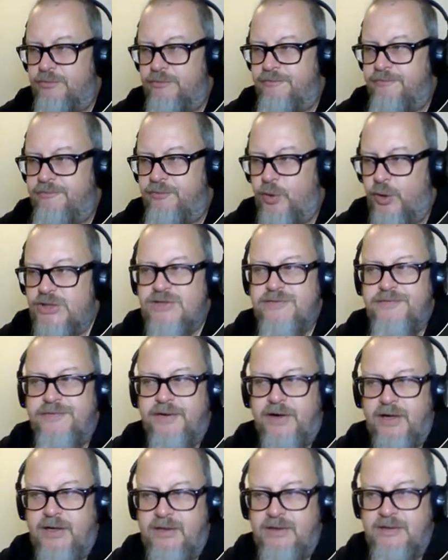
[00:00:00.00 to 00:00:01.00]
voice
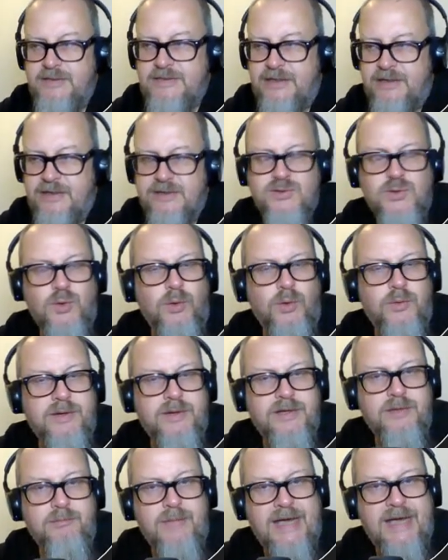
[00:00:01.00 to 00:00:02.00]
files that it's
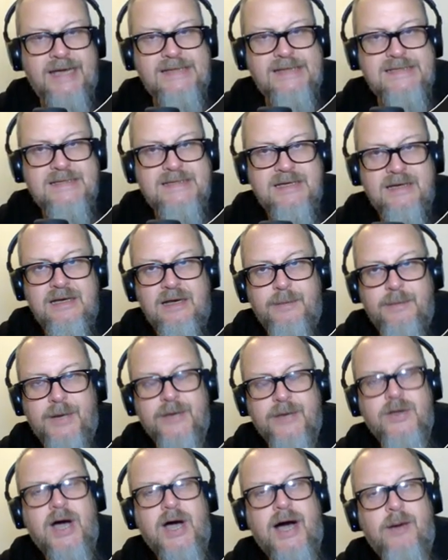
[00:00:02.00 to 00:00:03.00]
already made about
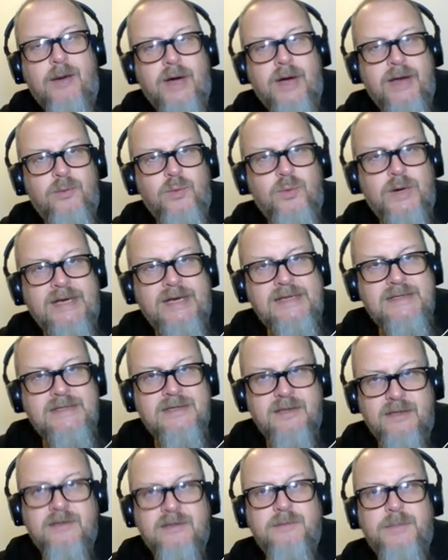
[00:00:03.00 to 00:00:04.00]
how I write,
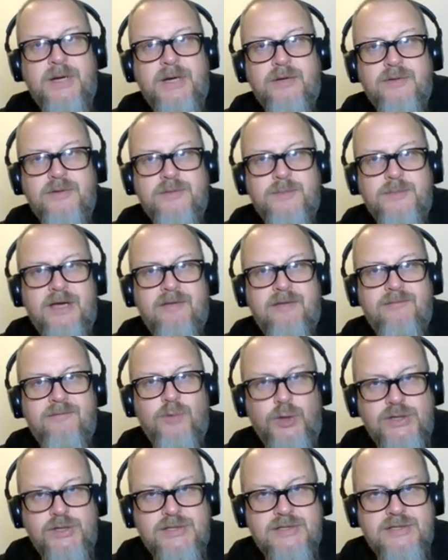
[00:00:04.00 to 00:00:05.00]
not about my
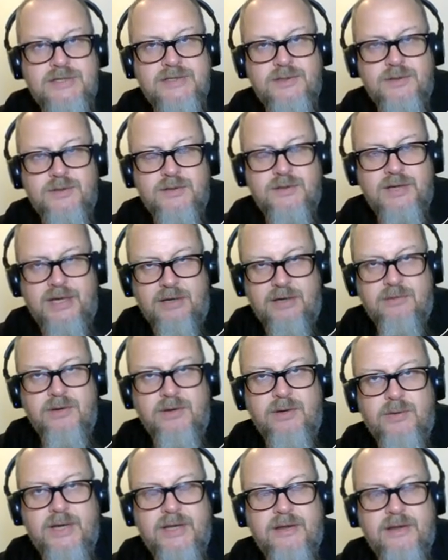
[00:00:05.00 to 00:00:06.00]
voice as you're hearing
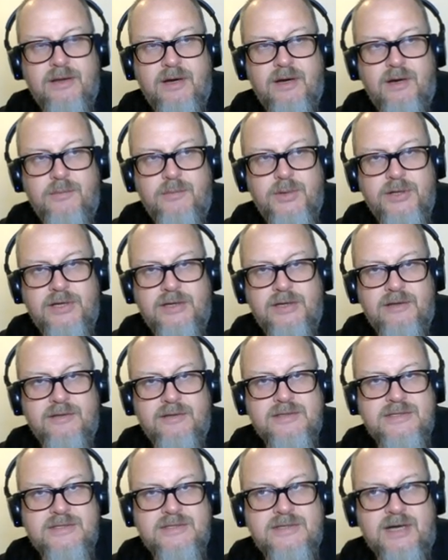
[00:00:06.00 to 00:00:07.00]
right now, but in the
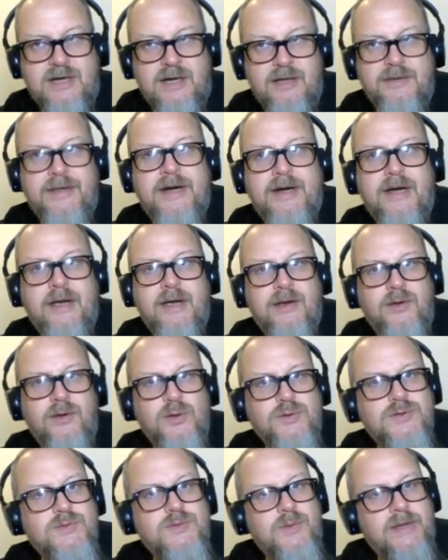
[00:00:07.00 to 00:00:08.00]
style that I
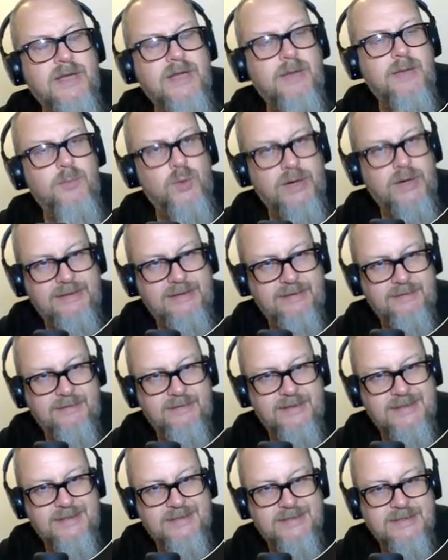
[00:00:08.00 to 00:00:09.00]
use when I'm writing
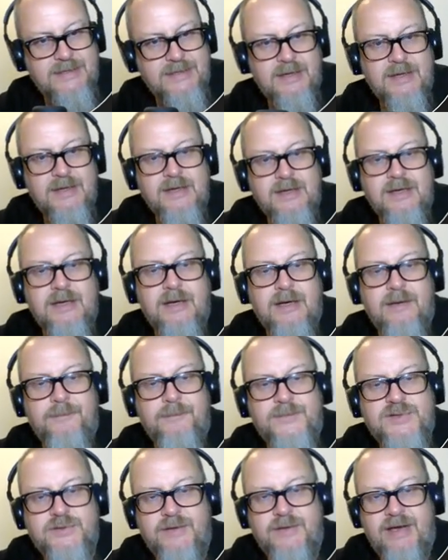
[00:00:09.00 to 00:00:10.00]
things.
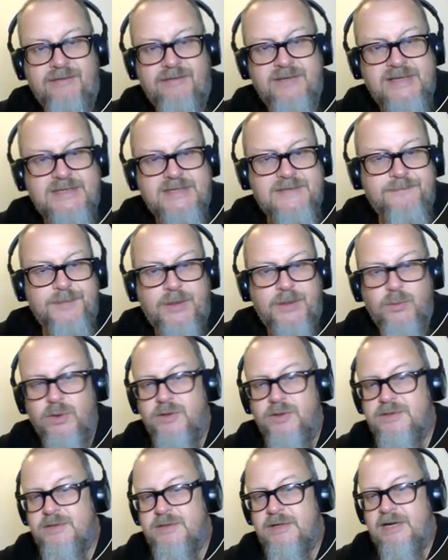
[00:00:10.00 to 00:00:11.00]
So we have this, and we
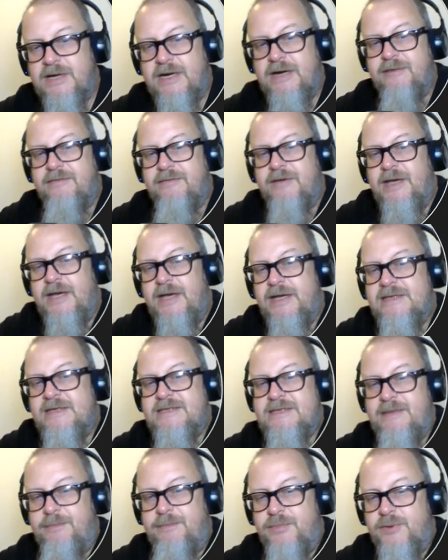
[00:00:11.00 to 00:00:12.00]
also have a
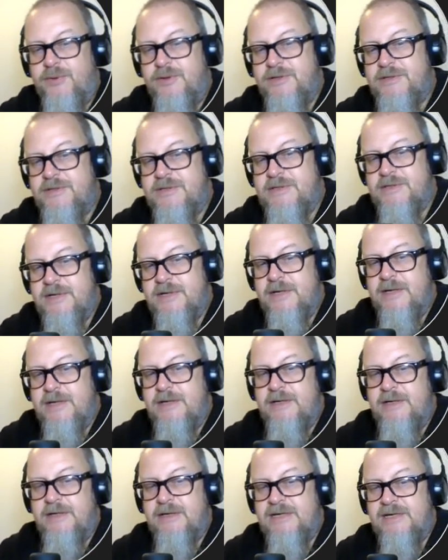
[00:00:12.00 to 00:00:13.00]
separate
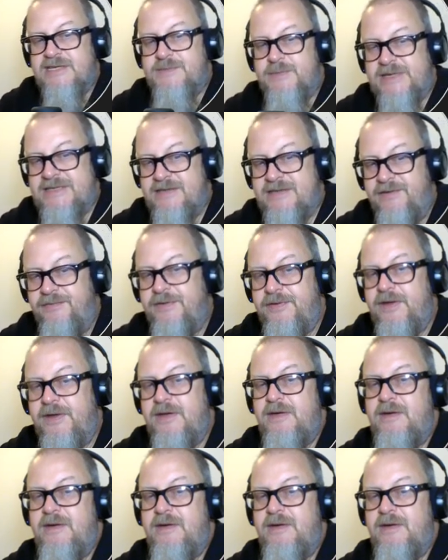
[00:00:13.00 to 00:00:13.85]
specific